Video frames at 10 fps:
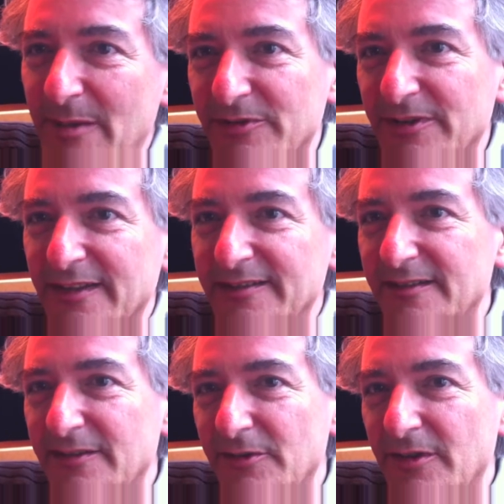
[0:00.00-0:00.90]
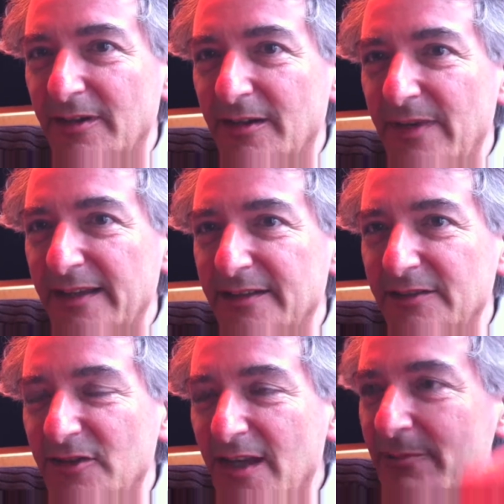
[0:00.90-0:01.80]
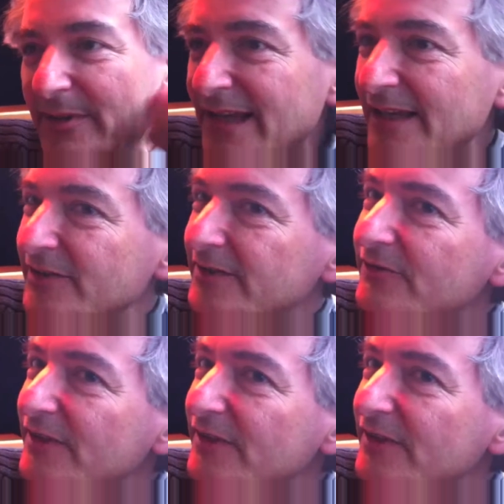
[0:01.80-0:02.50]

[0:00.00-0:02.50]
people to listen to a message. But then just